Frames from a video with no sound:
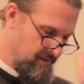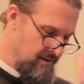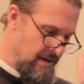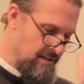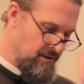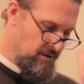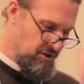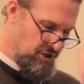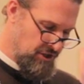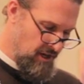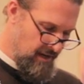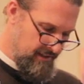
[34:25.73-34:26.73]
neither
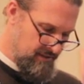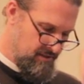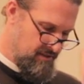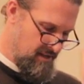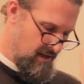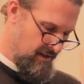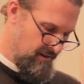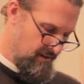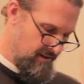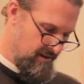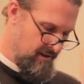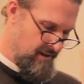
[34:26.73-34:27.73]
shuns the
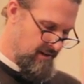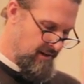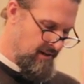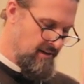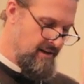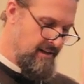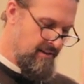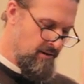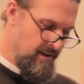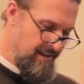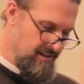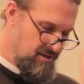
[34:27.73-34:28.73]
other,
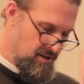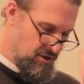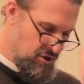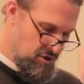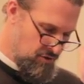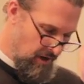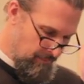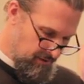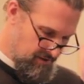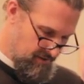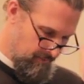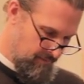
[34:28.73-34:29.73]
neither is
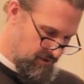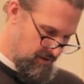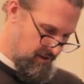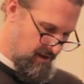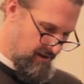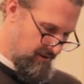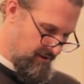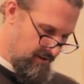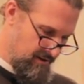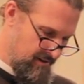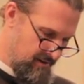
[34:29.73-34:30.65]
troublesome to the other,